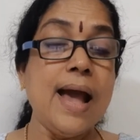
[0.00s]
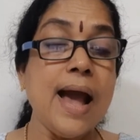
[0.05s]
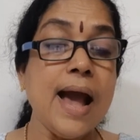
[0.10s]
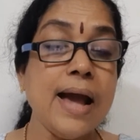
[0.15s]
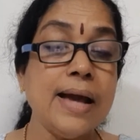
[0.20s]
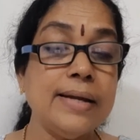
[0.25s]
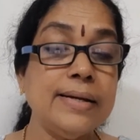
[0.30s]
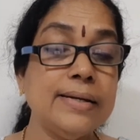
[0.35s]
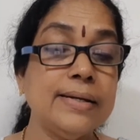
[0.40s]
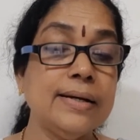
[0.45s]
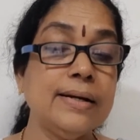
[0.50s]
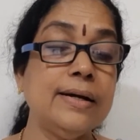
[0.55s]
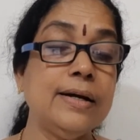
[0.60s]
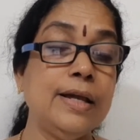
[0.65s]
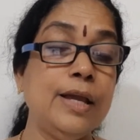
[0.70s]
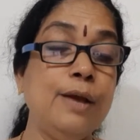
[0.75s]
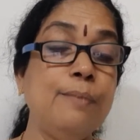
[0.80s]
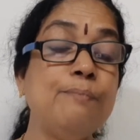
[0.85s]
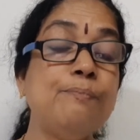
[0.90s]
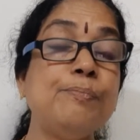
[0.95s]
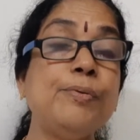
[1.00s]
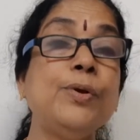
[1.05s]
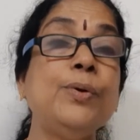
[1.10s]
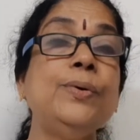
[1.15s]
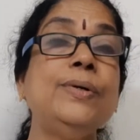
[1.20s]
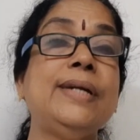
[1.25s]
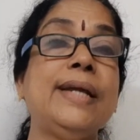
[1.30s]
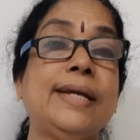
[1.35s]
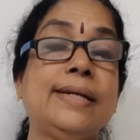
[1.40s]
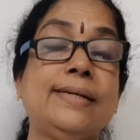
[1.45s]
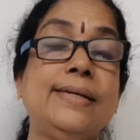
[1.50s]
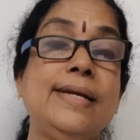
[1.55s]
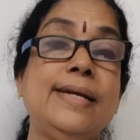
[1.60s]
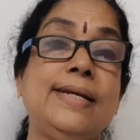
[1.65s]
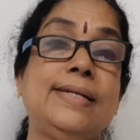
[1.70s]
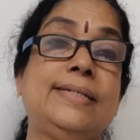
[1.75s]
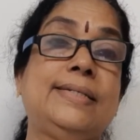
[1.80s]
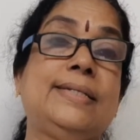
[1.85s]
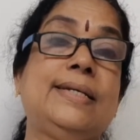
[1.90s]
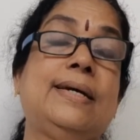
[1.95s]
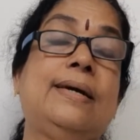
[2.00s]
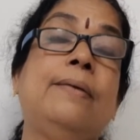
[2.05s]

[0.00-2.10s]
and improve techniques